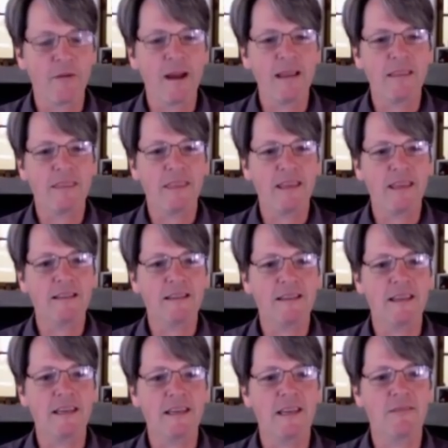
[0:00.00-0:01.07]
The right thing
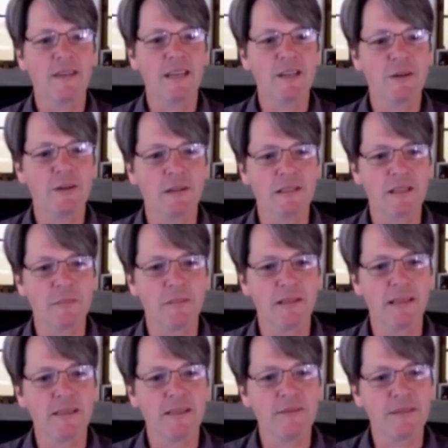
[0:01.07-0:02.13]
to the individual is the
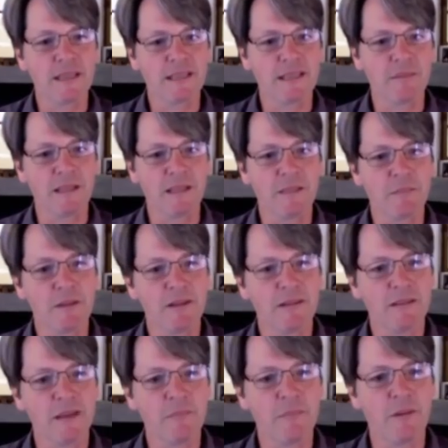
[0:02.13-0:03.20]
belief system that's
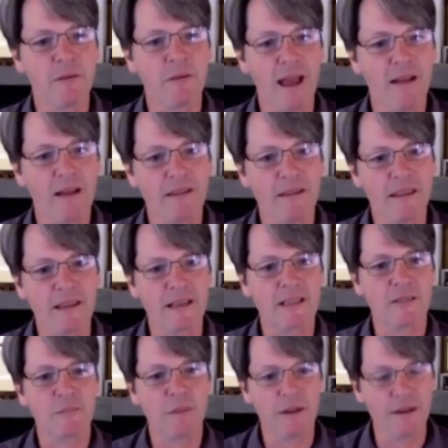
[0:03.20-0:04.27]
built up around the
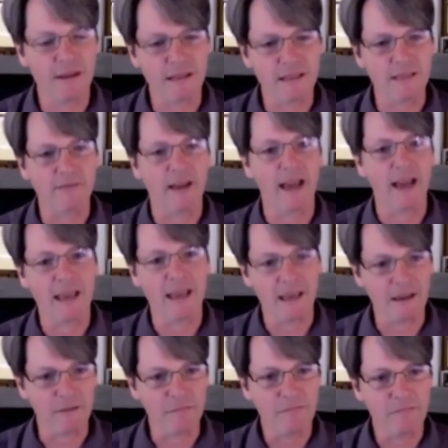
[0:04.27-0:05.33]
experience of I
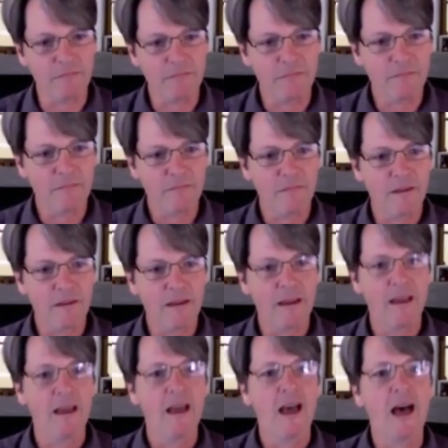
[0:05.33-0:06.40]
am,
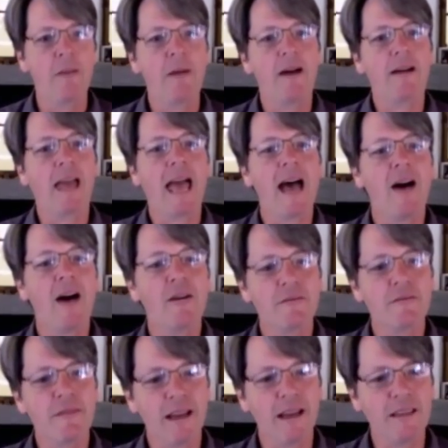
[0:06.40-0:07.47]
about how
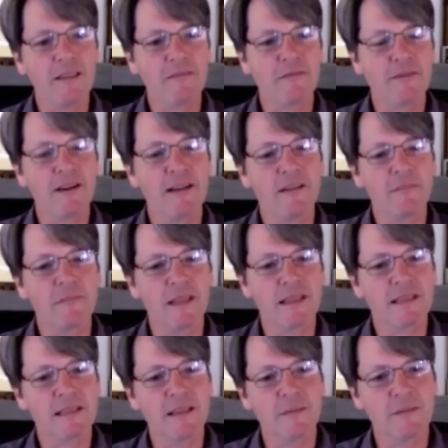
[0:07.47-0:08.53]
to find the freedom
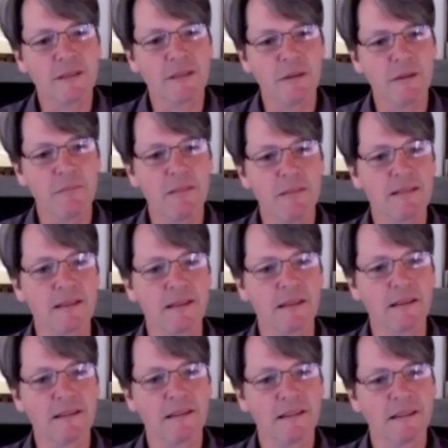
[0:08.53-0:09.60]
that seems to be
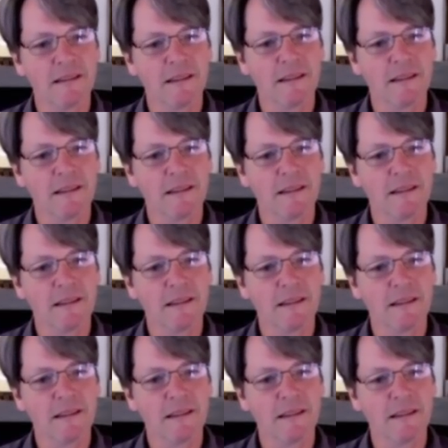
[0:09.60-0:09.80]
missing.